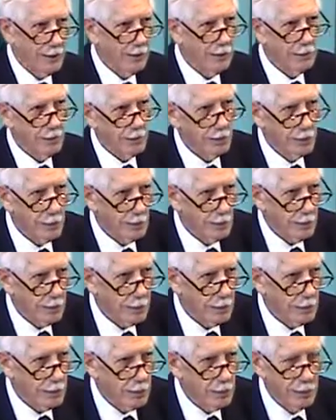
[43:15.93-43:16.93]

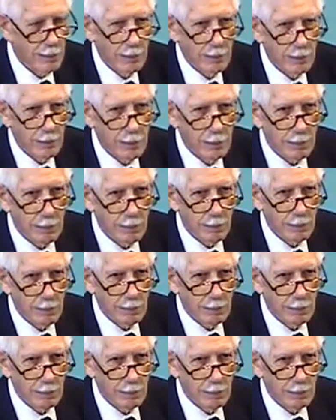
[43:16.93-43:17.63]
Nobody speaks.